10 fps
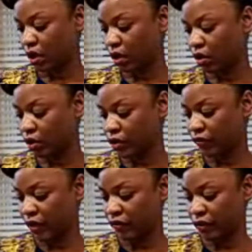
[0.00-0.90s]
Get all the
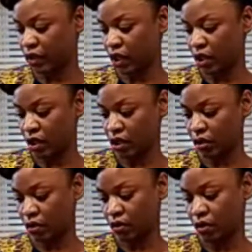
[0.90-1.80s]
flavors
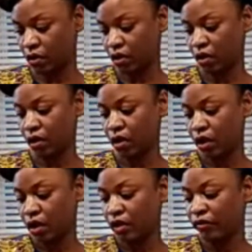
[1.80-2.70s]
in. If
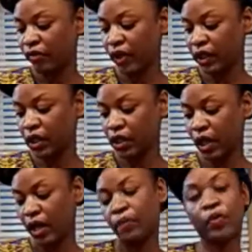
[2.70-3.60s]
you feel like you need
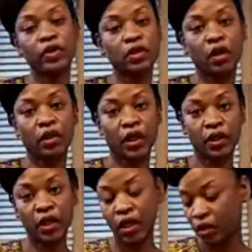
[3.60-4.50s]
to add more salt
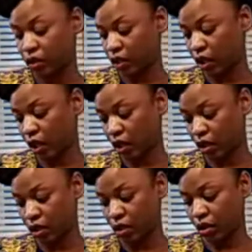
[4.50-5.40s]
at the end, you
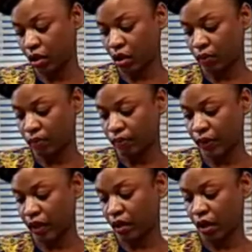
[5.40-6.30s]
can,
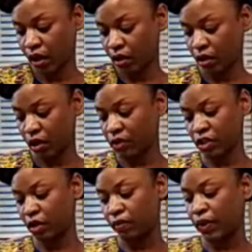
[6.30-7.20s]
but it
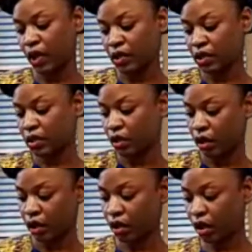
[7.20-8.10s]
shouldn't be
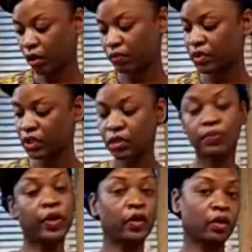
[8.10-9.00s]
necessary. Just
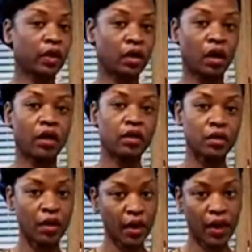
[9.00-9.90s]
sprinkle it
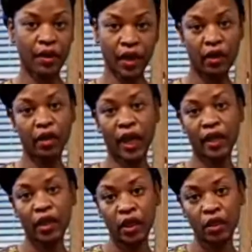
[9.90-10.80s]
on like
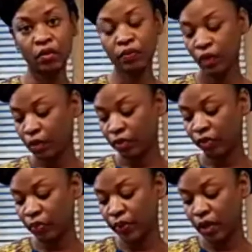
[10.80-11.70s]
lightly
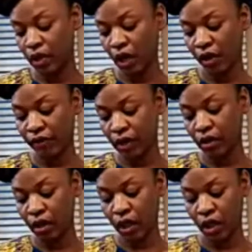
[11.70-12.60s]
before you put it in the
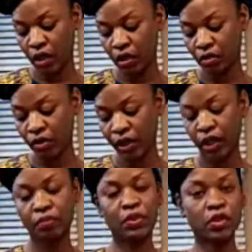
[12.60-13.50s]
oven and try to
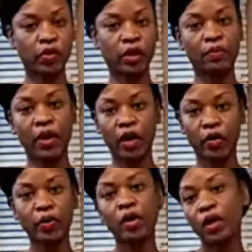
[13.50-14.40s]
keep sodium
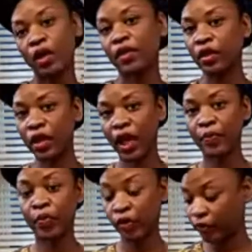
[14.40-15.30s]
low. Then you can
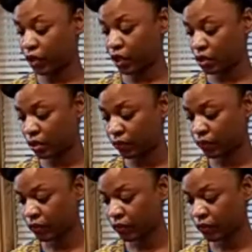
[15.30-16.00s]
add more if you need to.